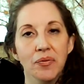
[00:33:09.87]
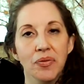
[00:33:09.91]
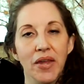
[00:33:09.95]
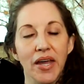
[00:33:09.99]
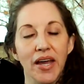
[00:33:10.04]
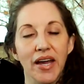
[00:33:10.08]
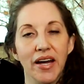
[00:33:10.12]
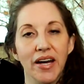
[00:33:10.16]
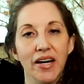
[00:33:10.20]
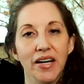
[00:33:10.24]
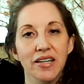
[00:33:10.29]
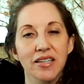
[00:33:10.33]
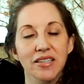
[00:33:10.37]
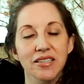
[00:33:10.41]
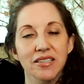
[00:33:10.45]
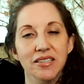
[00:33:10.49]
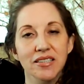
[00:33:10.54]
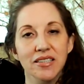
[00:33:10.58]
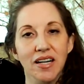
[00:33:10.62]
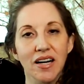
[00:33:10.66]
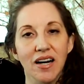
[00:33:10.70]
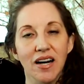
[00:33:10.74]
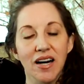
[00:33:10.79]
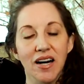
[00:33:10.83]

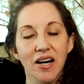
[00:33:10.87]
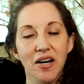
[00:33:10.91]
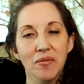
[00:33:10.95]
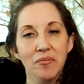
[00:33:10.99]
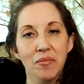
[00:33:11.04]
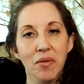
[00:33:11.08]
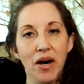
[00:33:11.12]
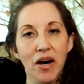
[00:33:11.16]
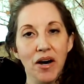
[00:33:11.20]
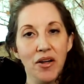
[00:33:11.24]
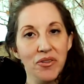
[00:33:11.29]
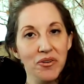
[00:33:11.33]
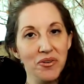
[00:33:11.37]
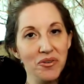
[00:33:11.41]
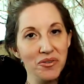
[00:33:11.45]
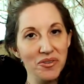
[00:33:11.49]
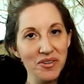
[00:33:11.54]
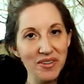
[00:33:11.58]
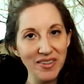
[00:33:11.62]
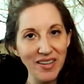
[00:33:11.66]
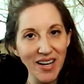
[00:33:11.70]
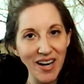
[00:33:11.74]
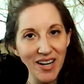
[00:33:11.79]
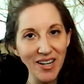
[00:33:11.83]
And um, other
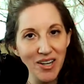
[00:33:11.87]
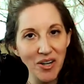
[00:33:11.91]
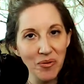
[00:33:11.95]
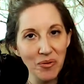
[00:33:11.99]
than that,